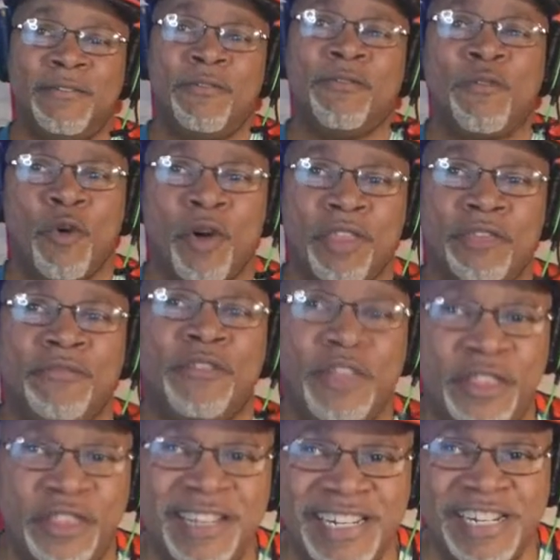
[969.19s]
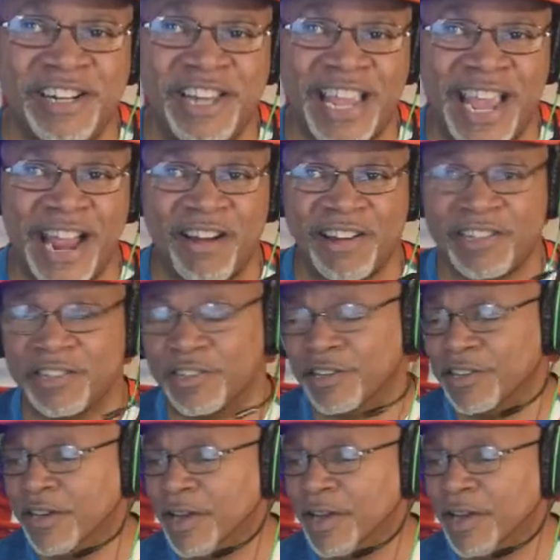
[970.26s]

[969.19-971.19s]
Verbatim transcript: fourth, fifth tier character.